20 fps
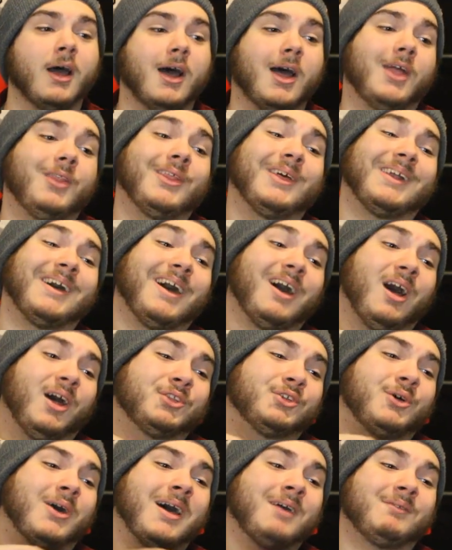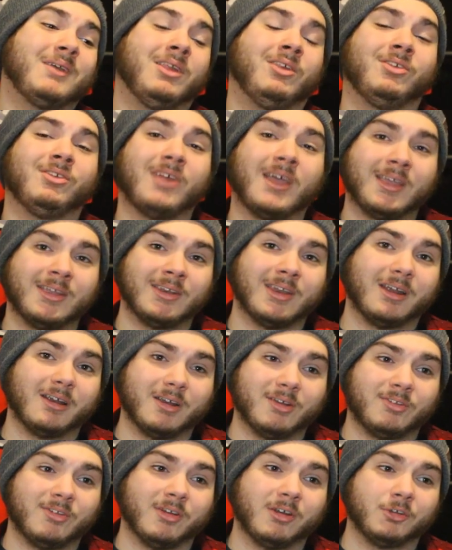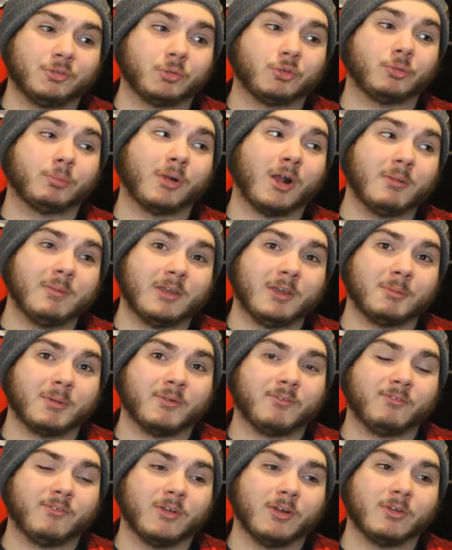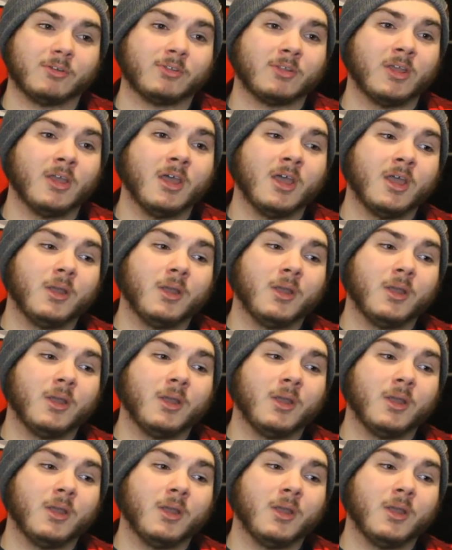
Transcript: And then I also have a secondary series, which will probably come out first,